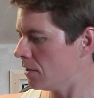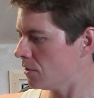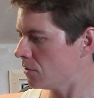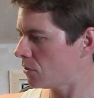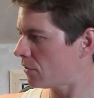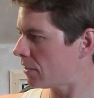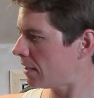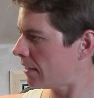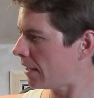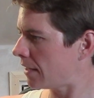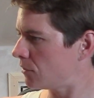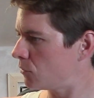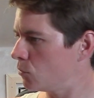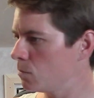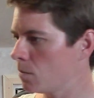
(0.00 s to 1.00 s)
So I think
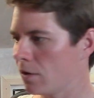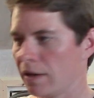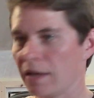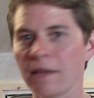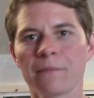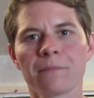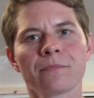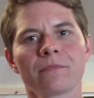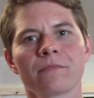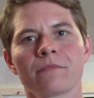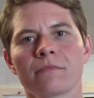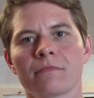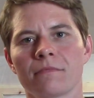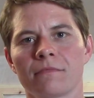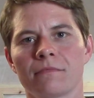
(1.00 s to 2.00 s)
that's all my
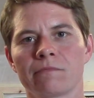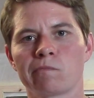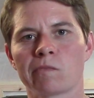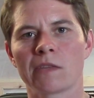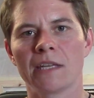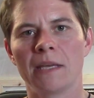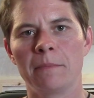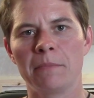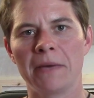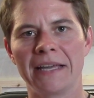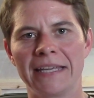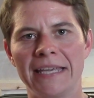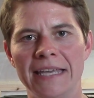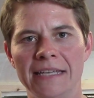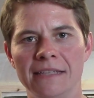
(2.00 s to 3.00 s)

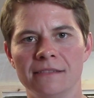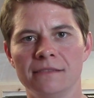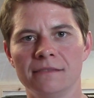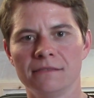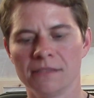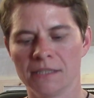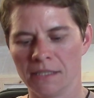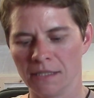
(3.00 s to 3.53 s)
packing, and